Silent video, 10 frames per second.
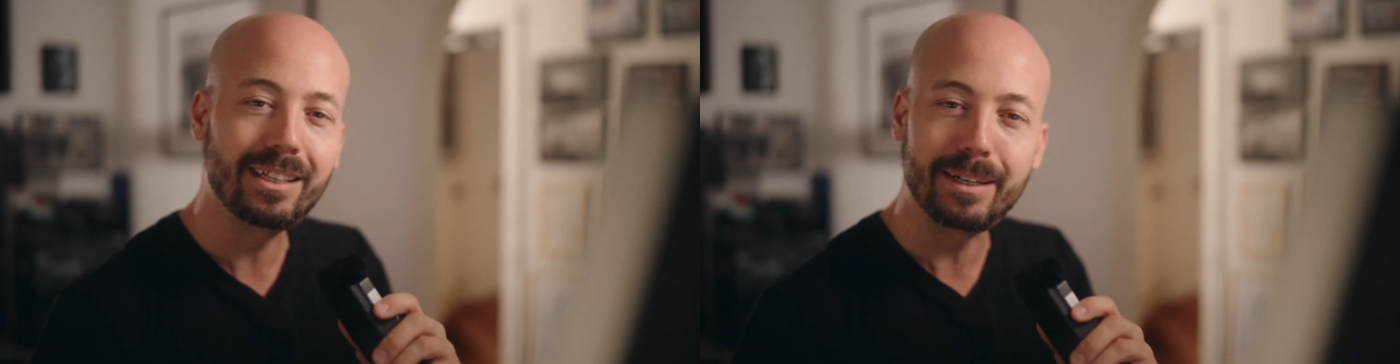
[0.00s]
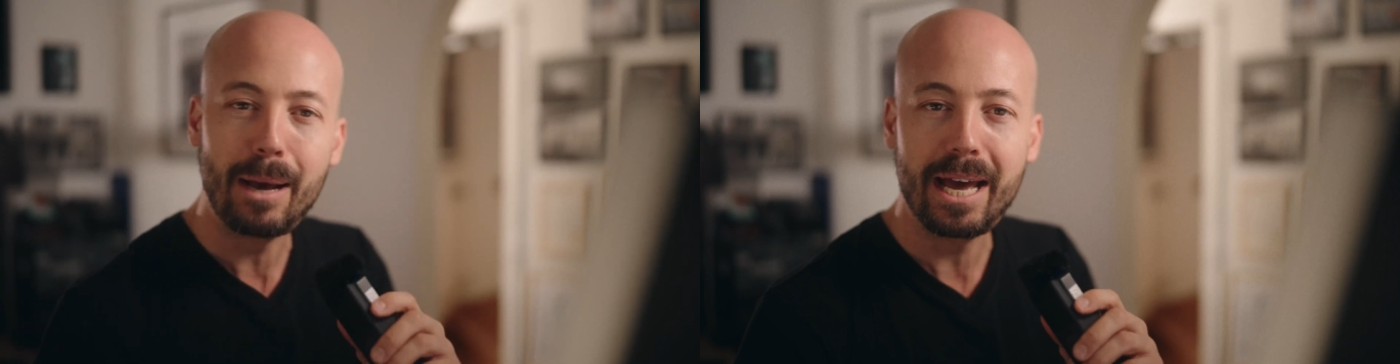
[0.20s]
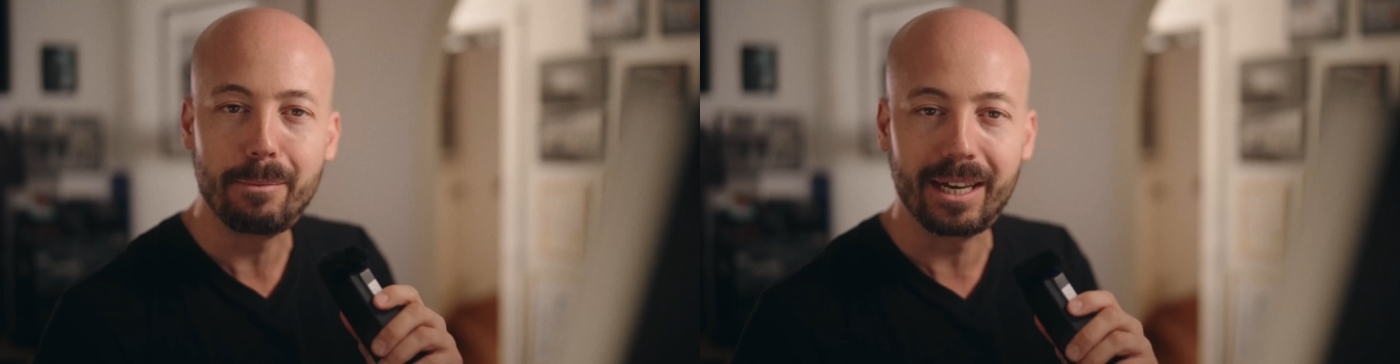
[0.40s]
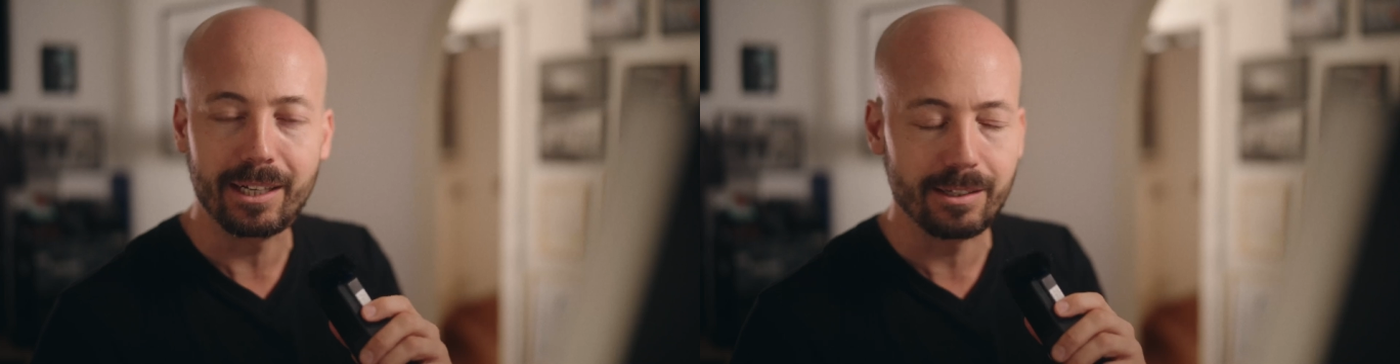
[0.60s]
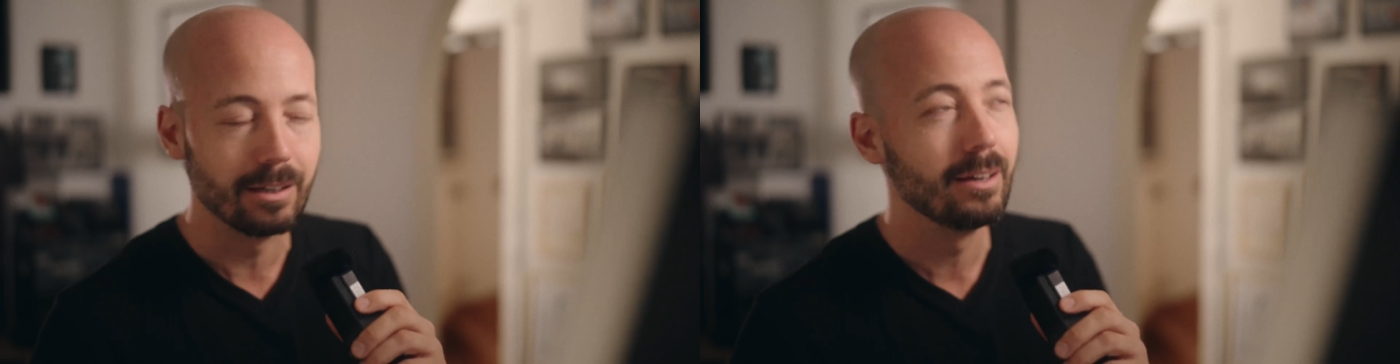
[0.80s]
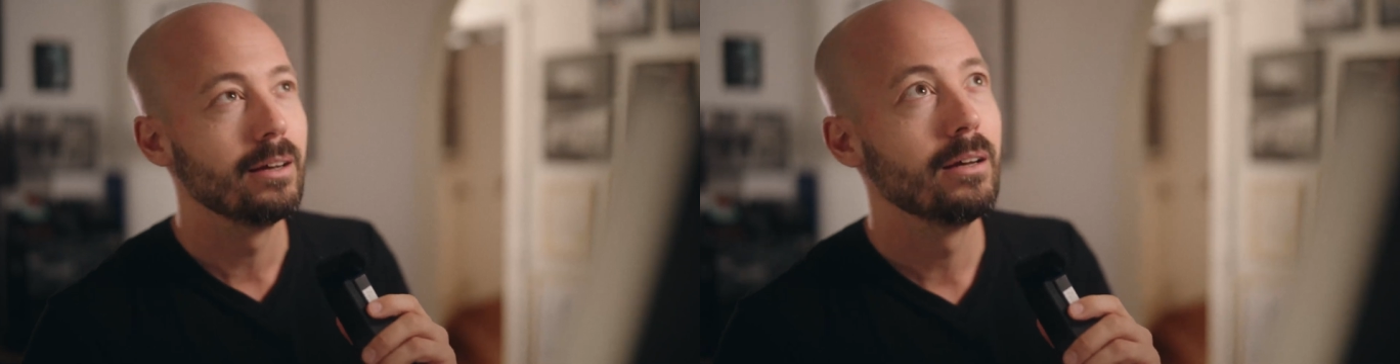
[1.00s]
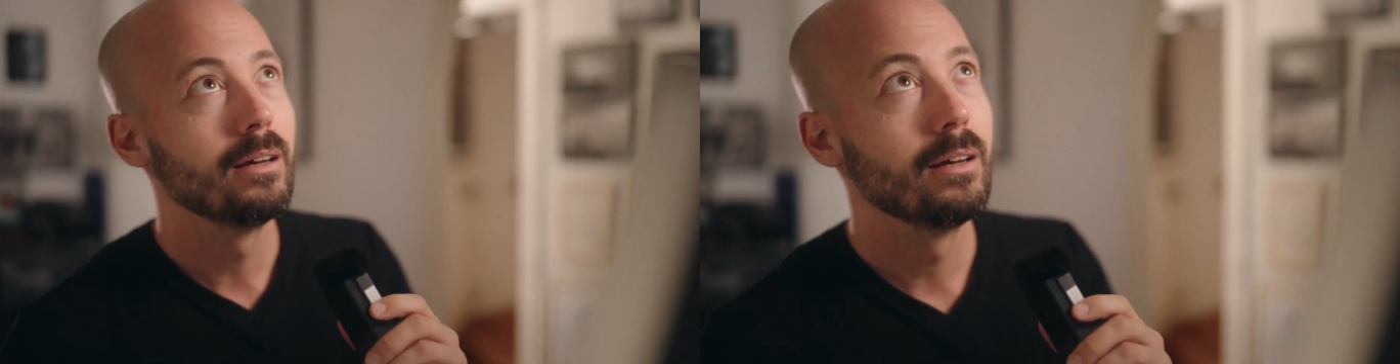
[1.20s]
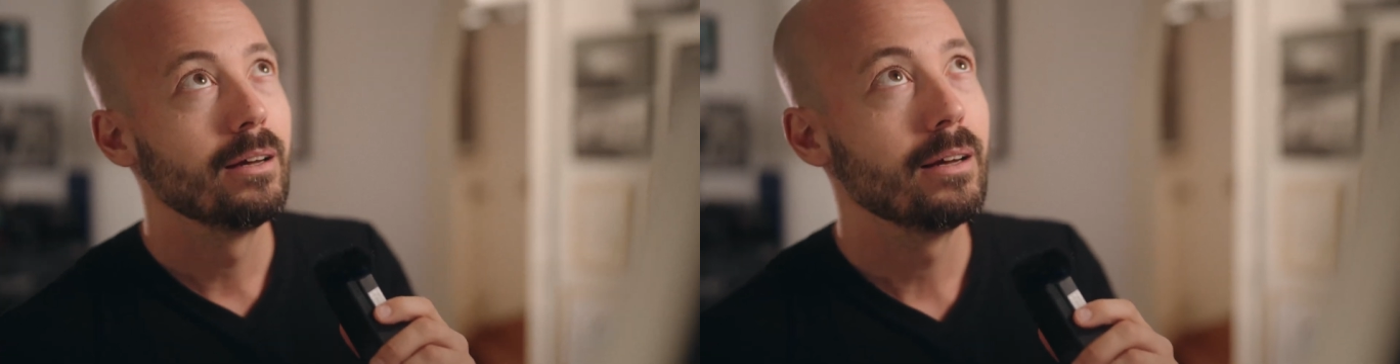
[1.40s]
them animated
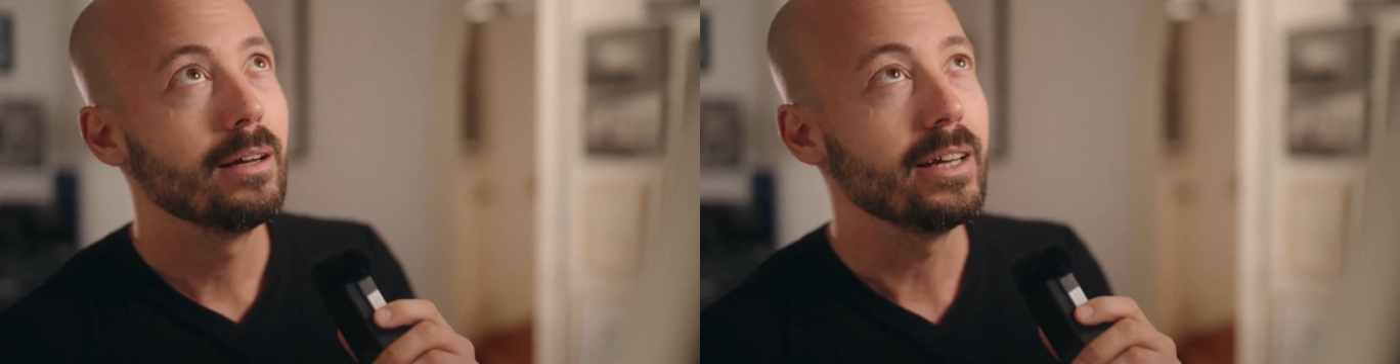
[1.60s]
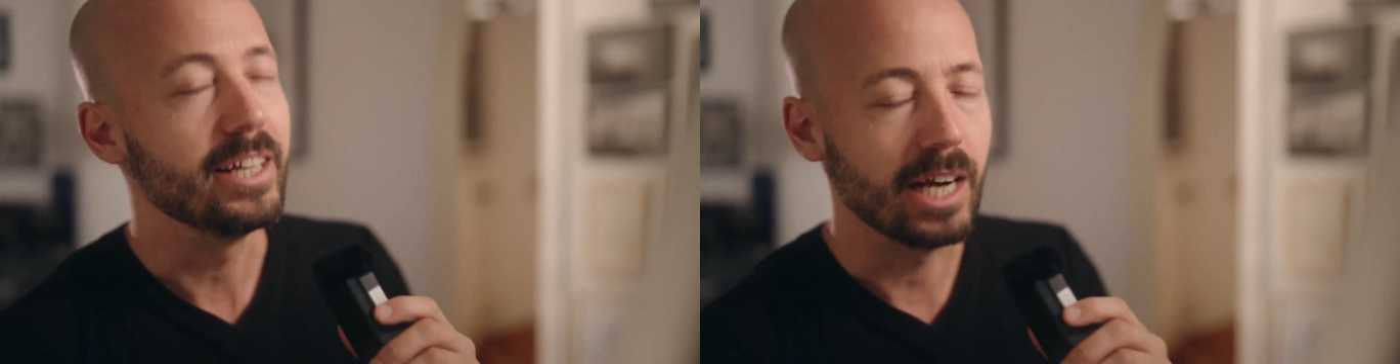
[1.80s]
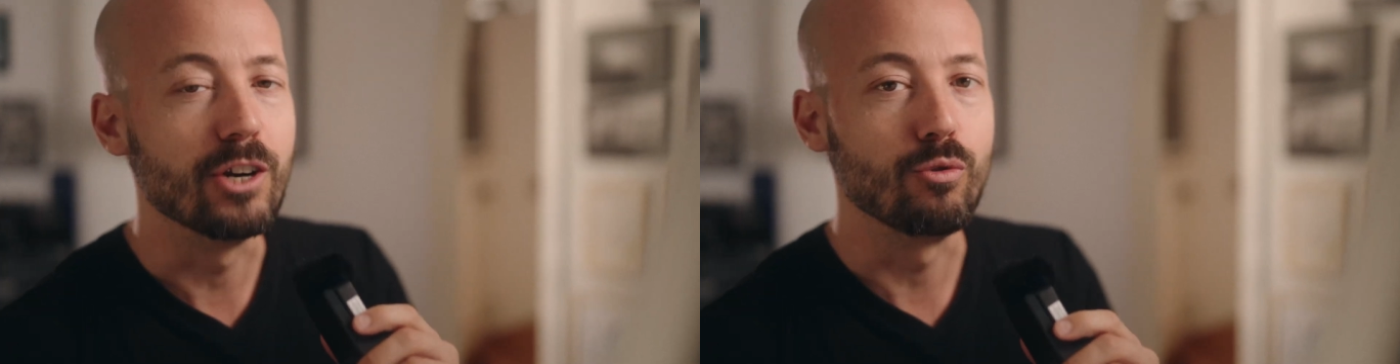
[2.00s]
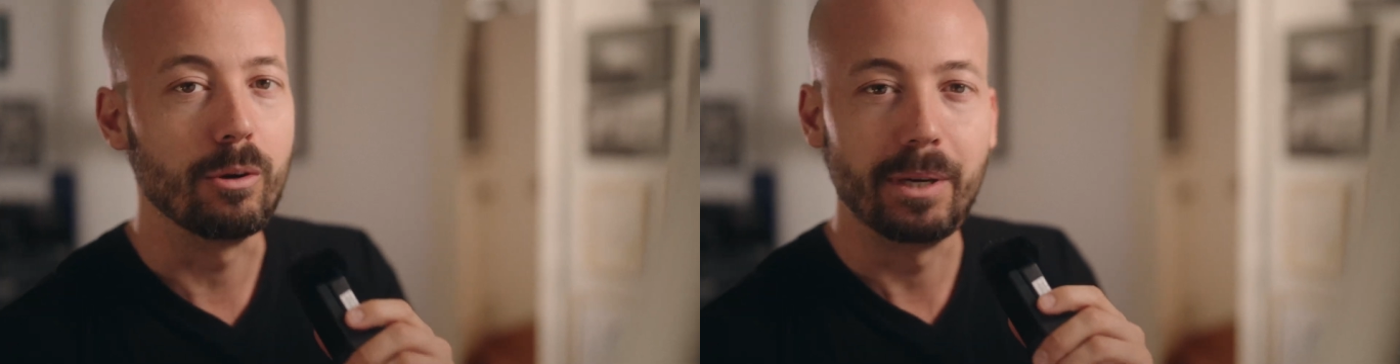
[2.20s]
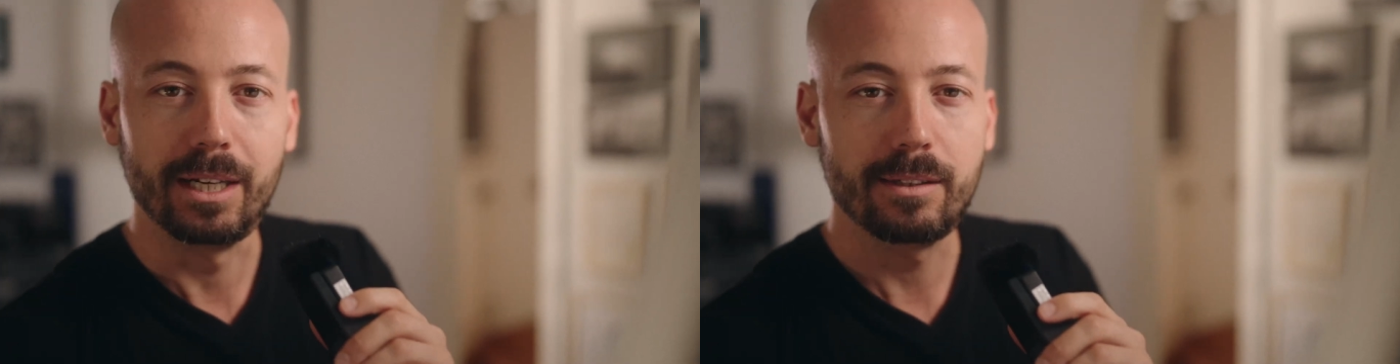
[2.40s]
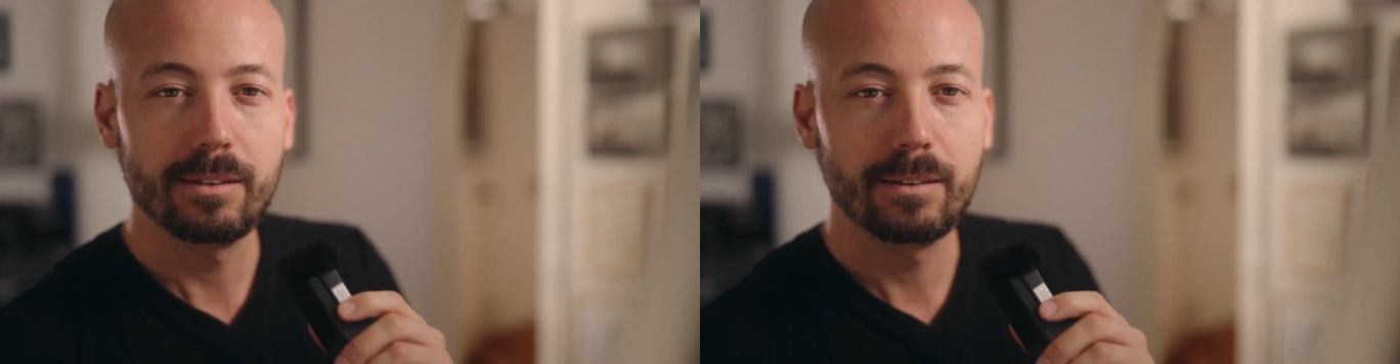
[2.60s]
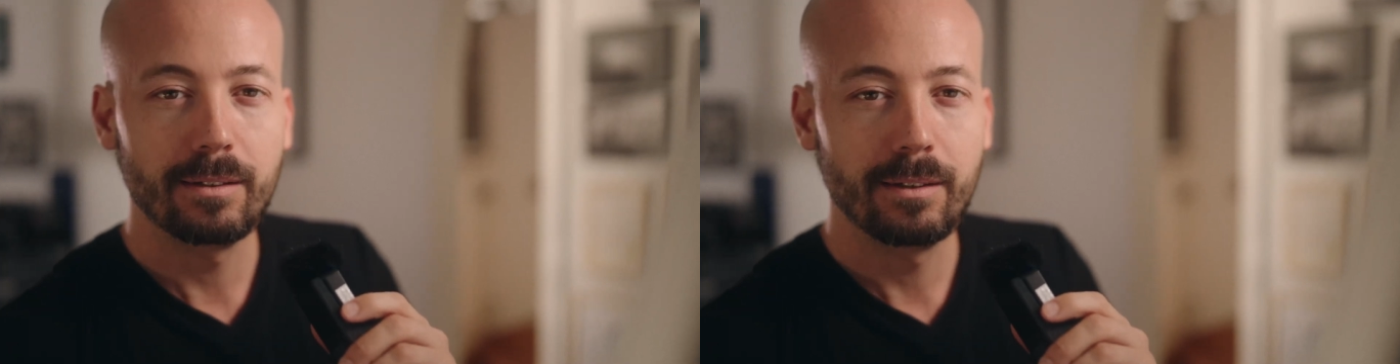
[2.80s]
in under a minute.